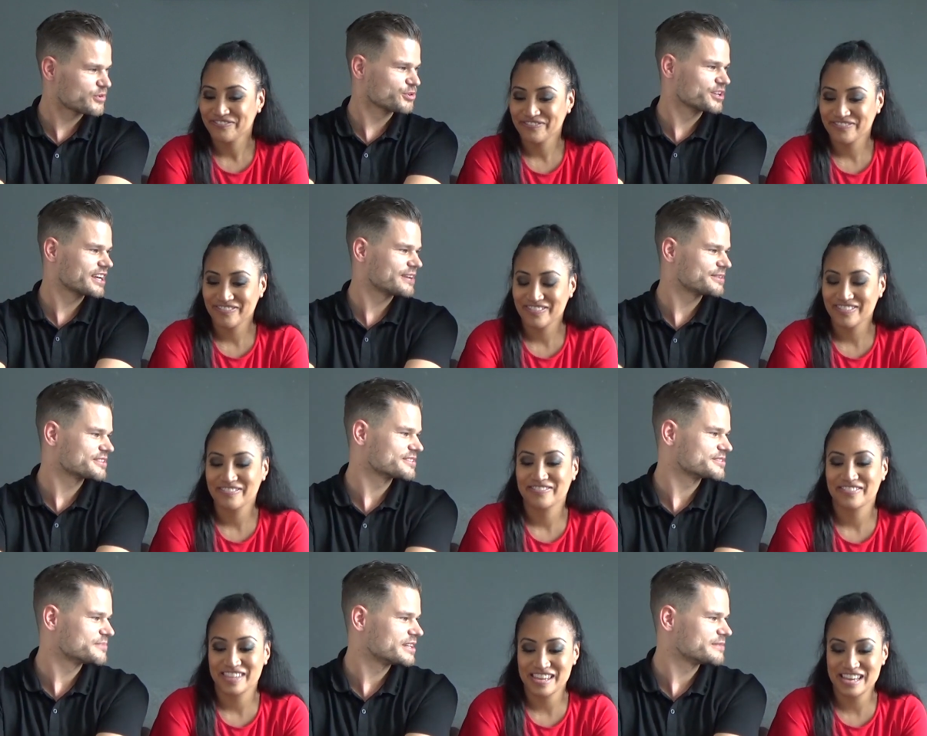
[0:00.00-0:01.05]
Speaker 1: all the
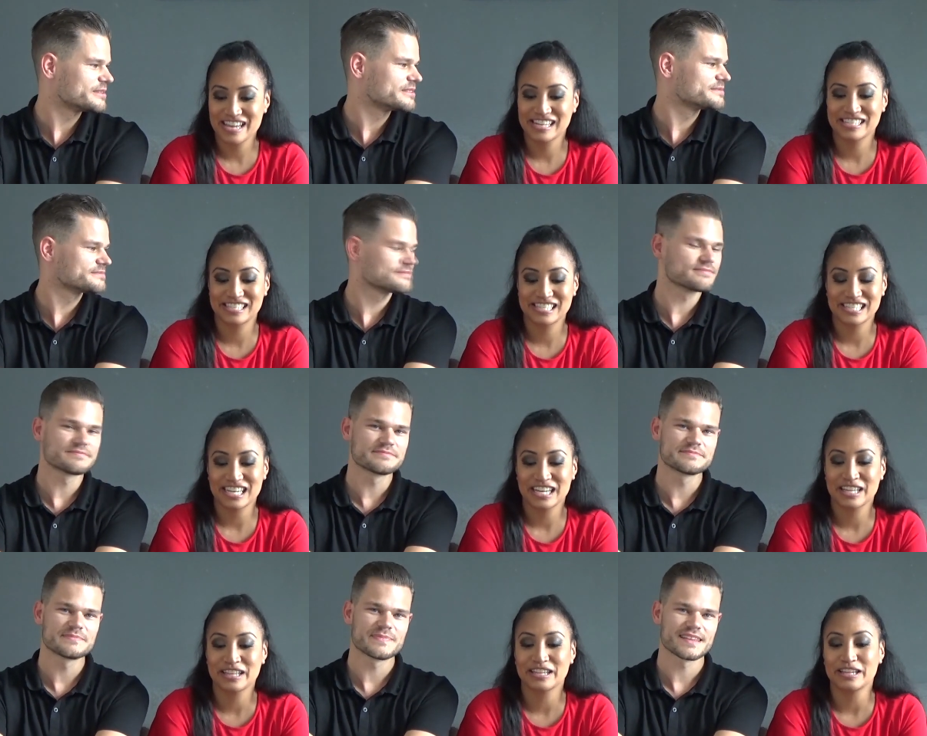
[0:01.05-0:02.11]
characters,
Speaker 2: maybe. Yes,
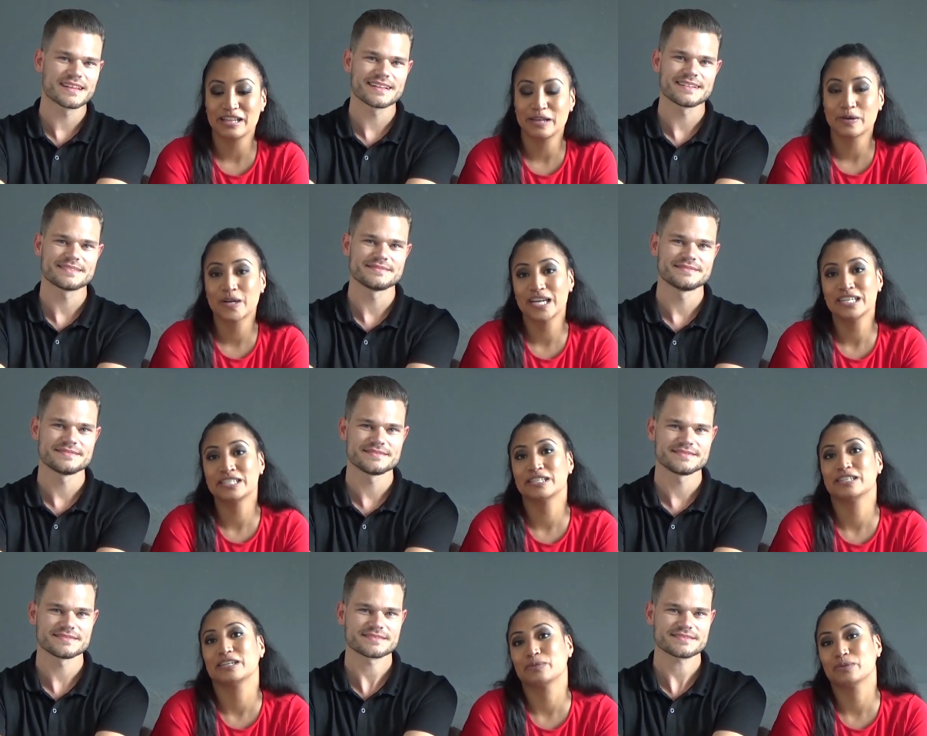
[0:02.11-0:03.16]
and the
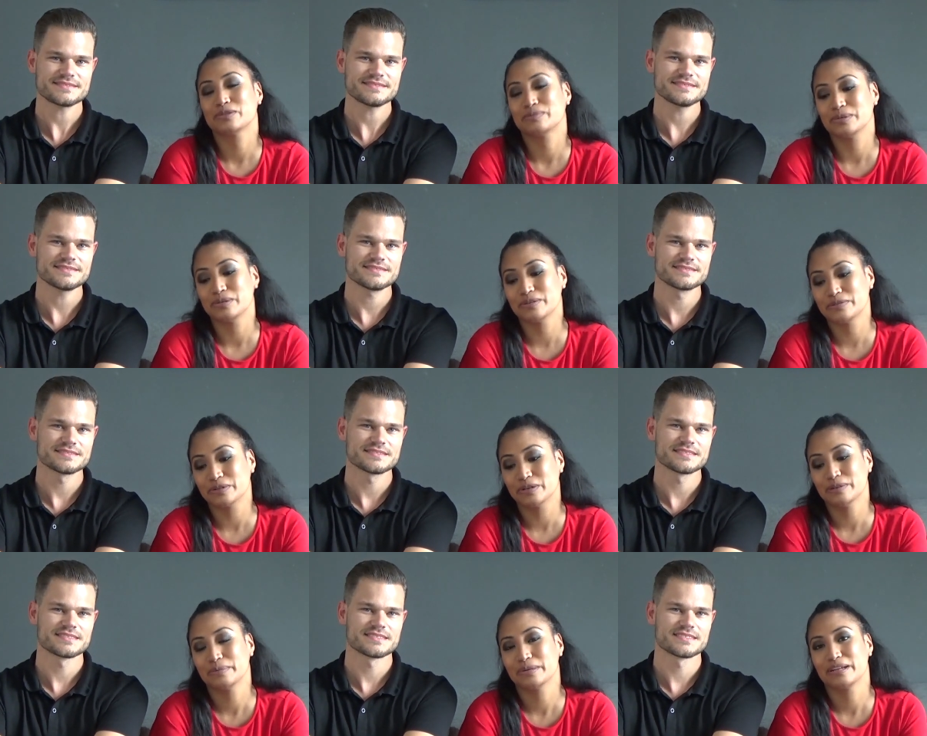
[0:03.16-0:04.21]
location it was
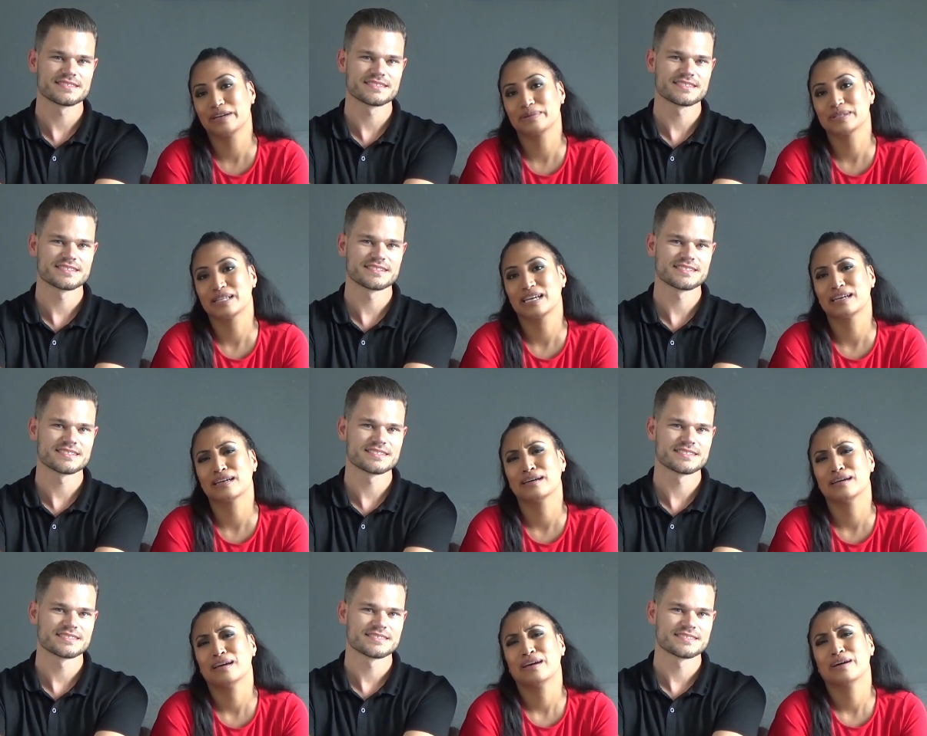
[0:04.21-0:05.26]
beautiful, but I was like.
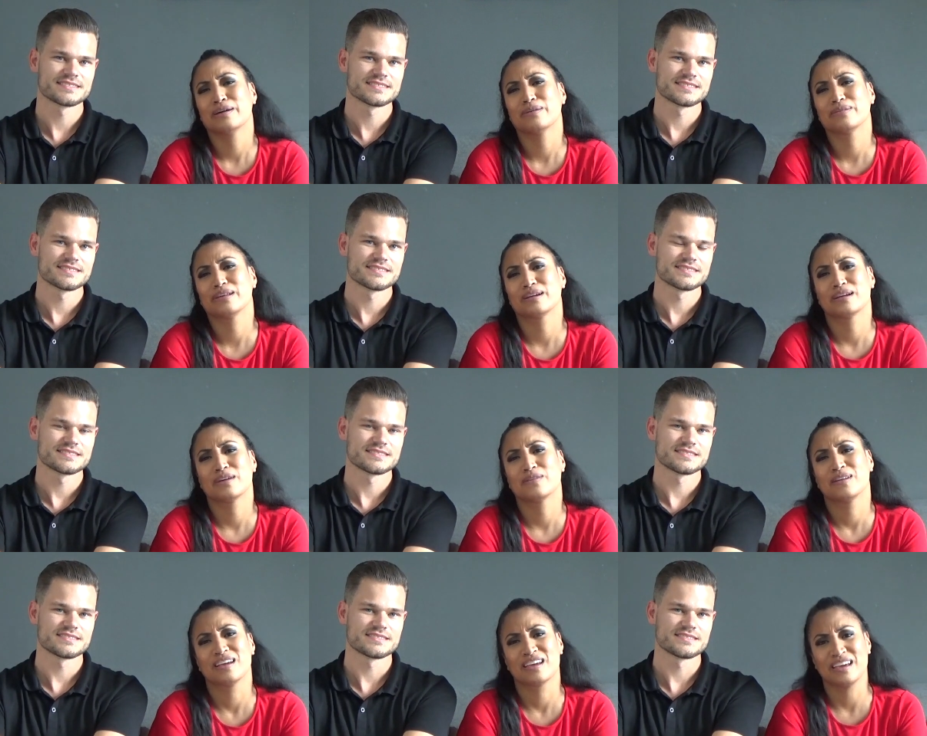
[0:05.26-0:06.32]
Oh, they're
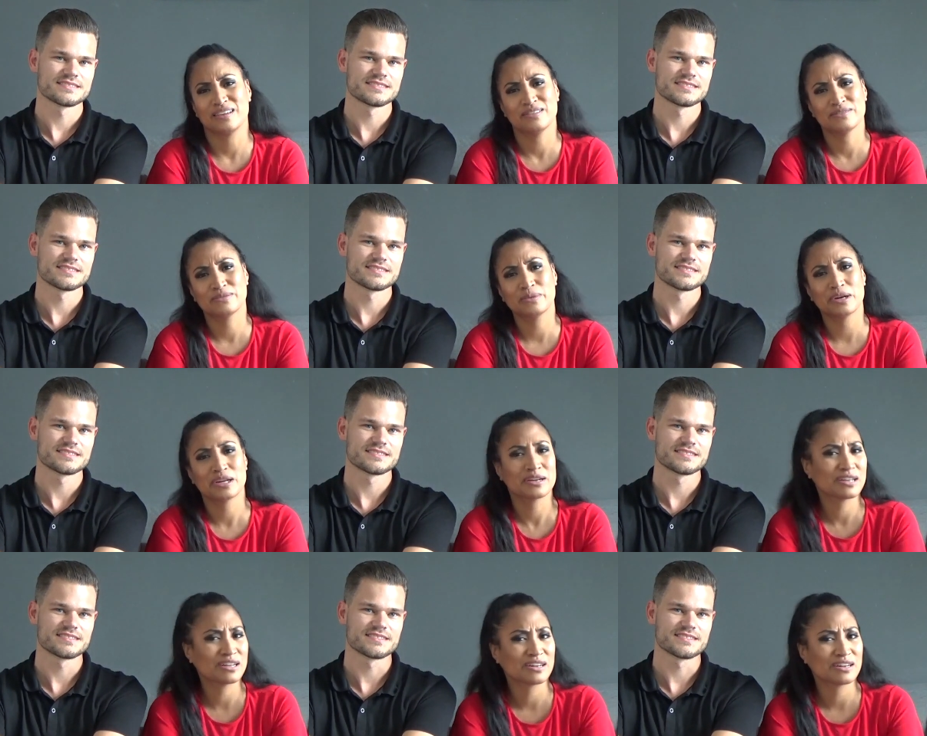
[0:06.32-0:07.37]
now in a cave? Why
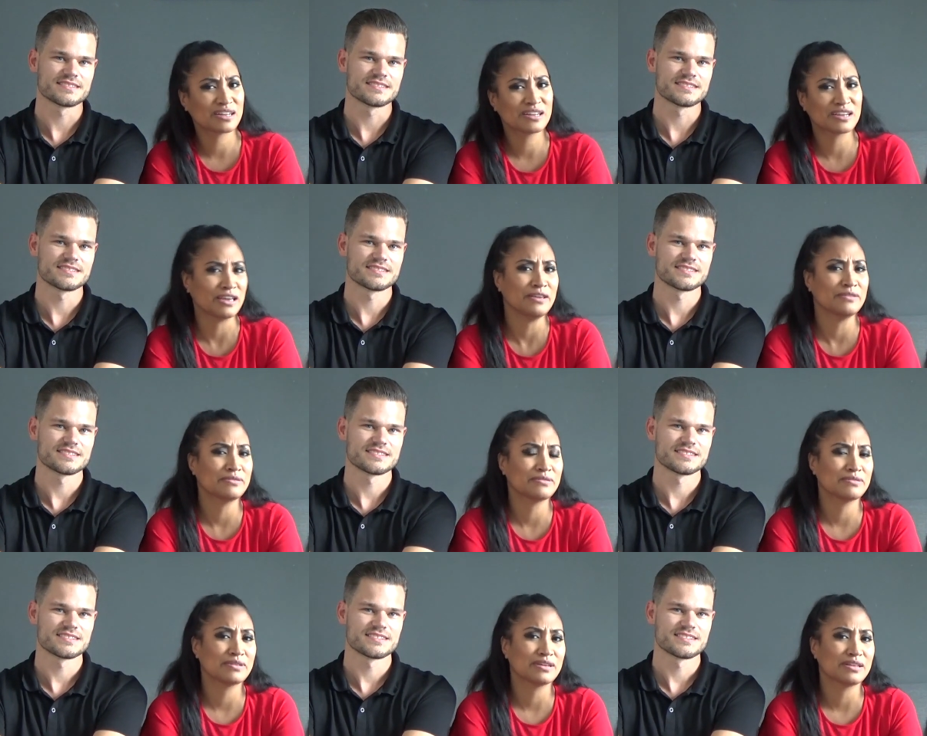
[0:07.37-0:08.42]
are they in a cave?
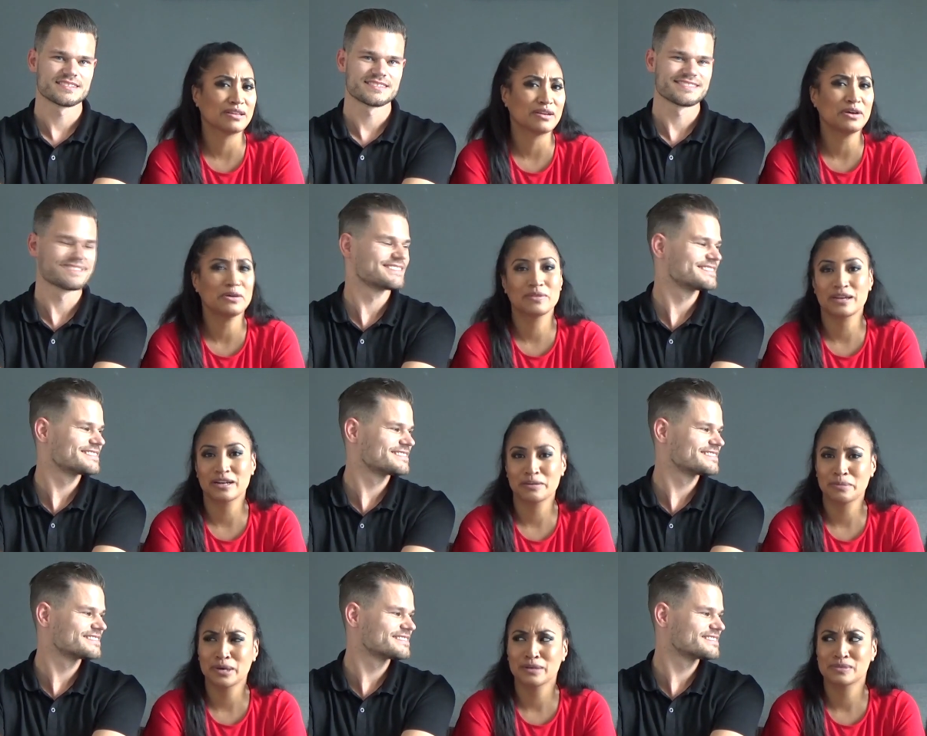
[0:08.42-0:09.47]
Oh, there
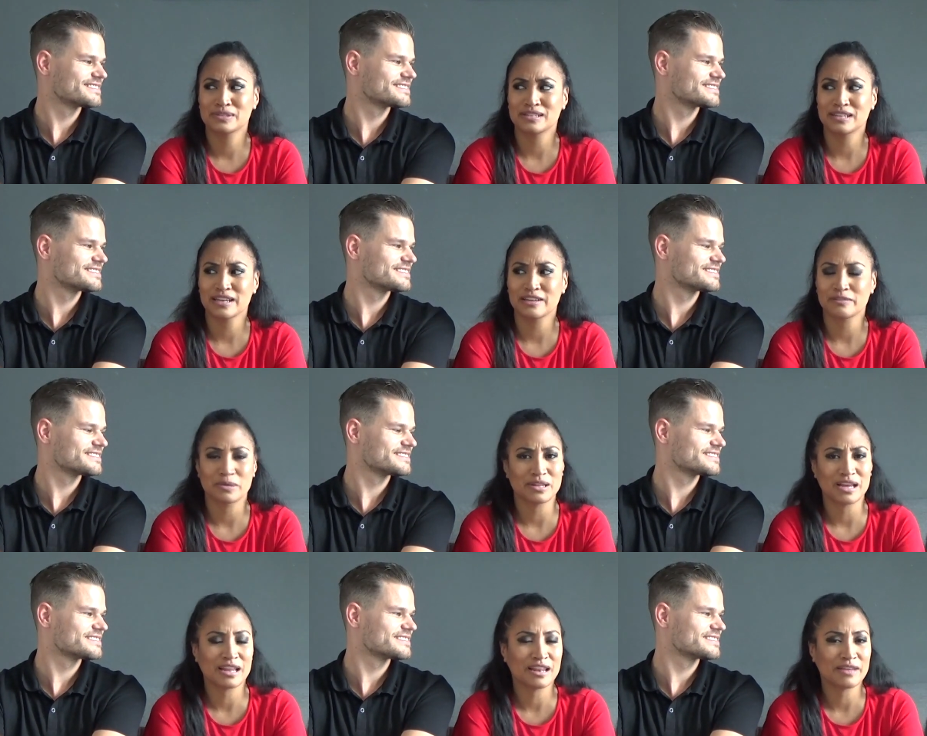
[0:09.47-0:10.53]
are bombs in a cave,
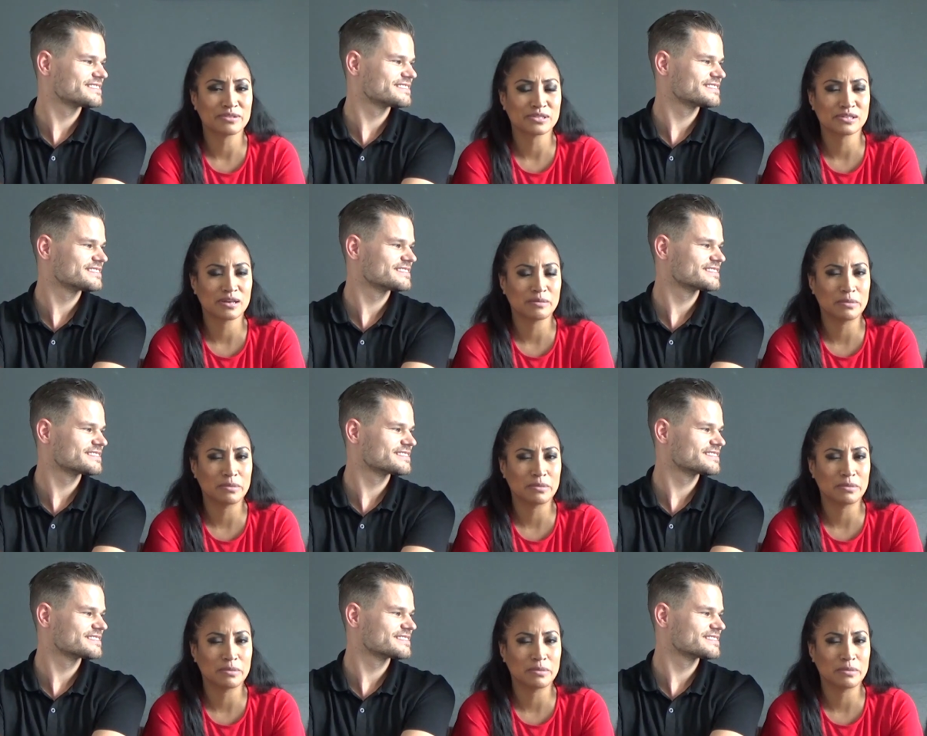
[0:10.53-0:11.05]
but I never saw